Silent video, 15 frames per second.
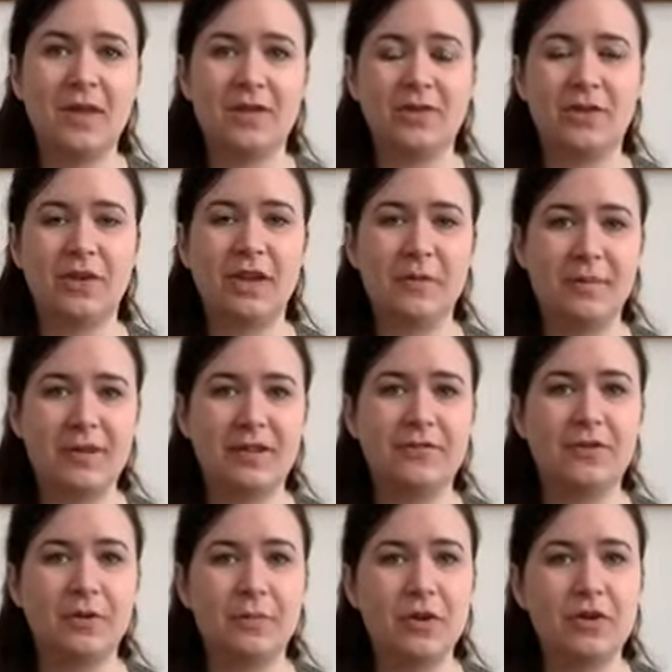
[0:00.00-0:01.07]
So keeping the
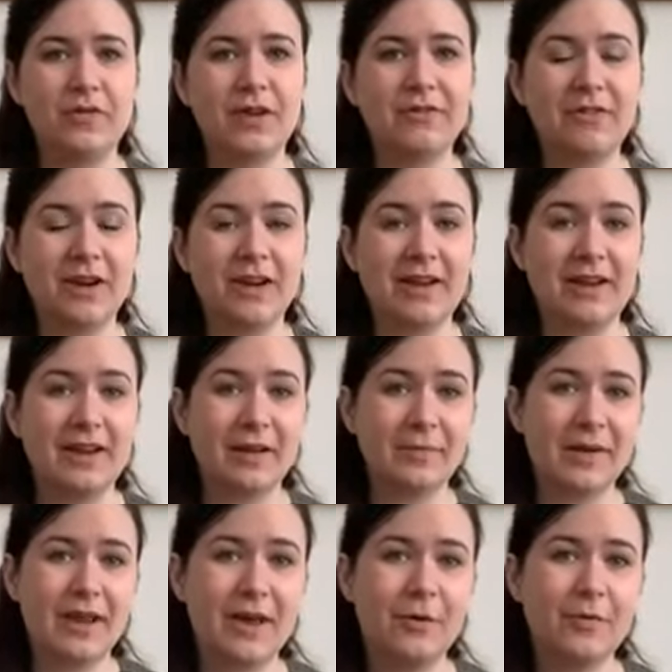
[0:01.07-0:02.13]
foot moving regularly can
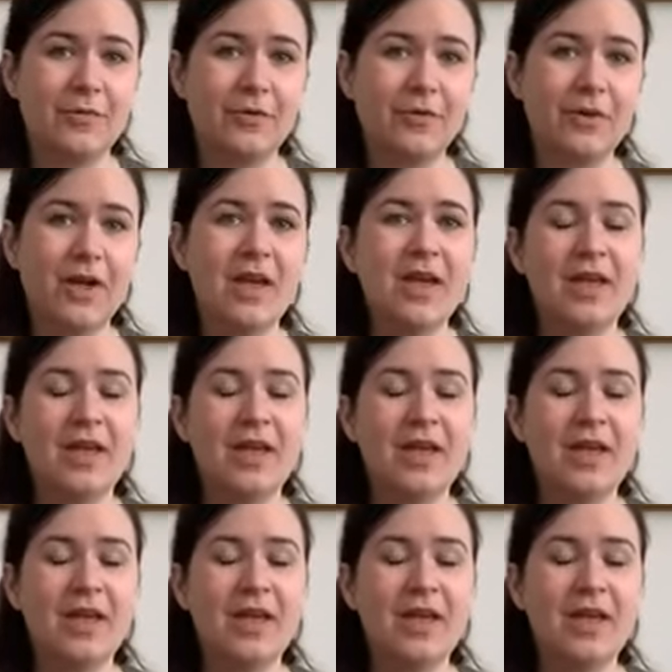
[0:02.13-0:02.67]
be helpful.